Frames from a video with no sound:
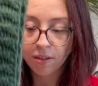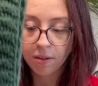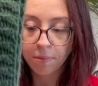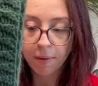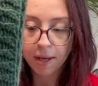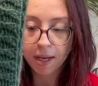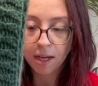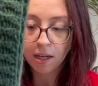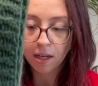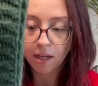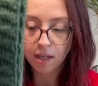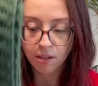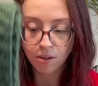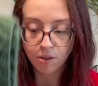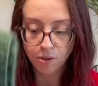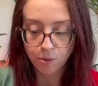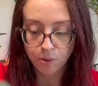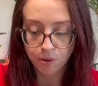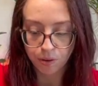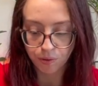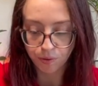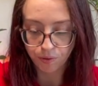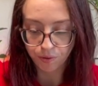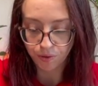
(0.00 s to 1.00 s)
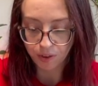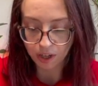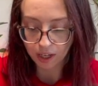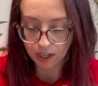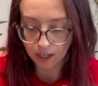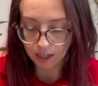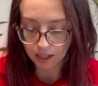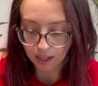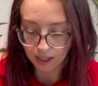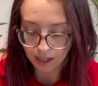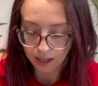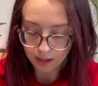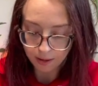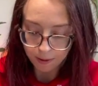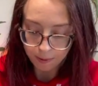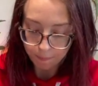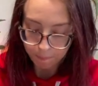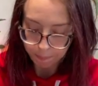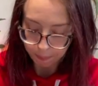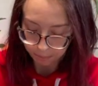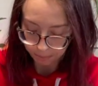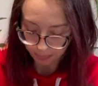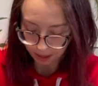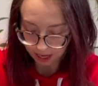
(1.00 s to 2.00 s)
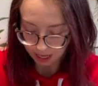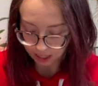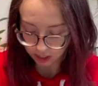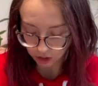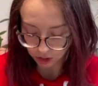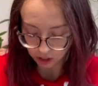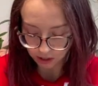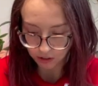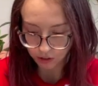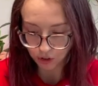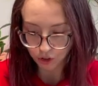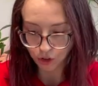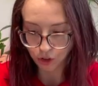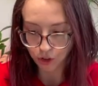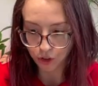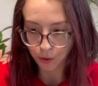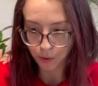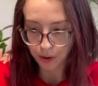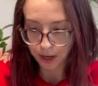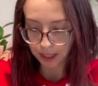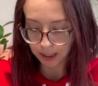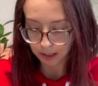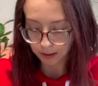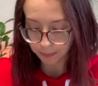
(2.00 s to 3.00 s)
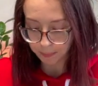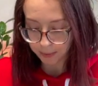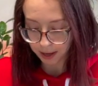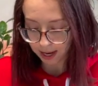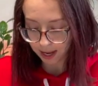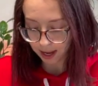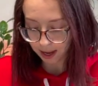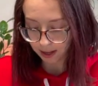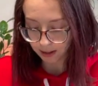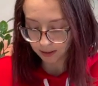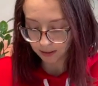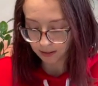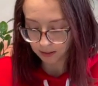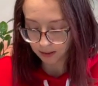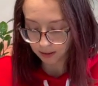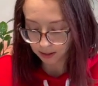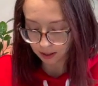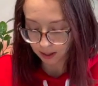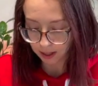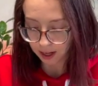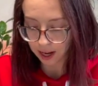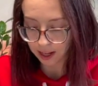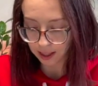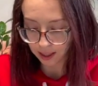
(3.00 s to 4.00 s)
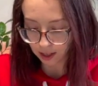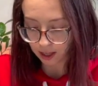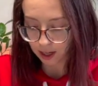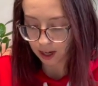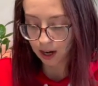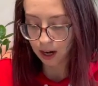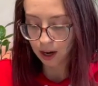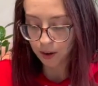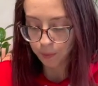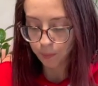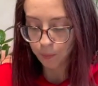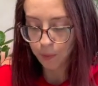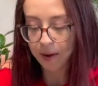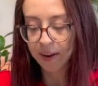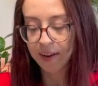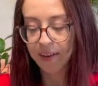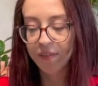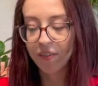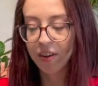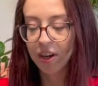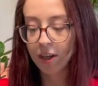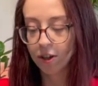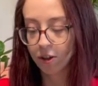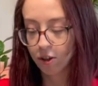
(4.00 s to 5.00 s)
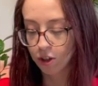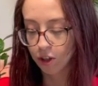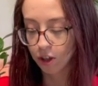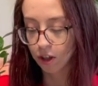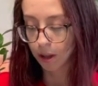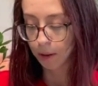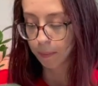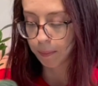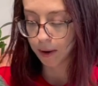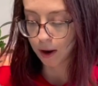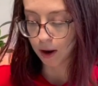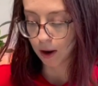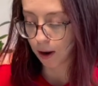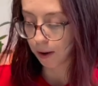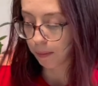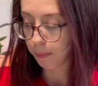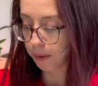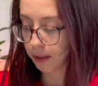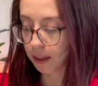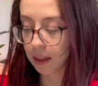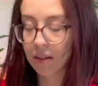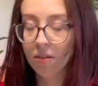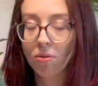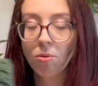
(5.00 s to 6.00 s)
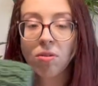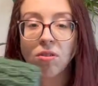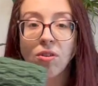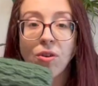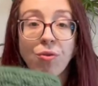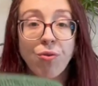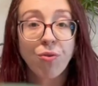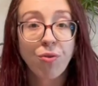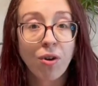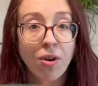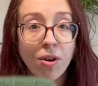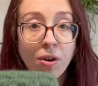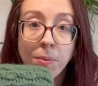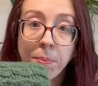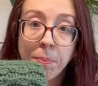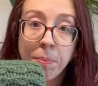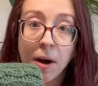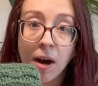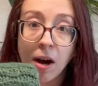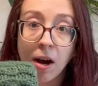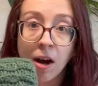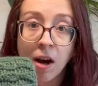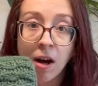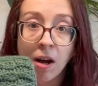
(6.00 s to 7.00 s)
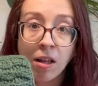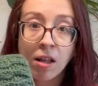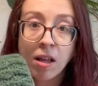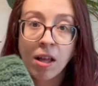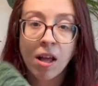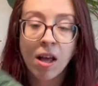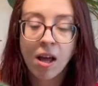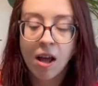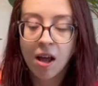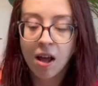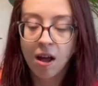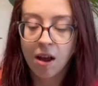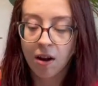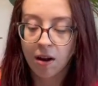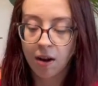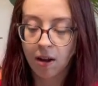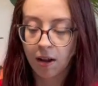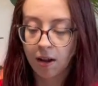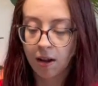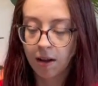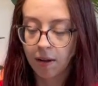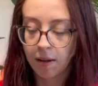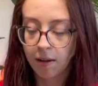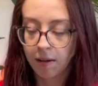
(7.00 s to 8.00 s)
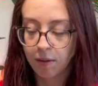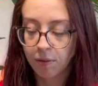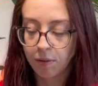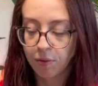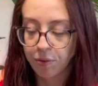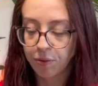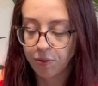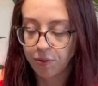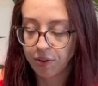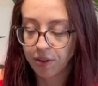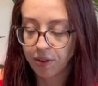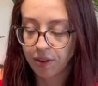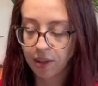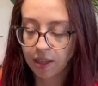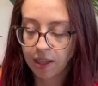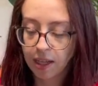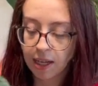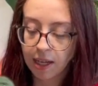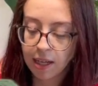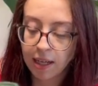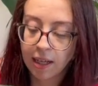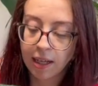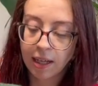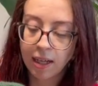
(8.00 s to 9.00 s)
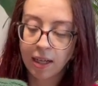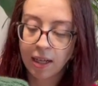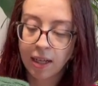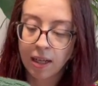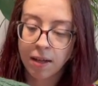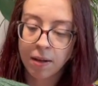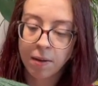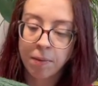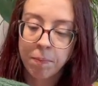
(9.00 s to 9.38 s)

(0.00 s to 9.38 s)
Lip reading: make it into an infinity. I just joined my ends together when I finished the ball, but this was a full ball of the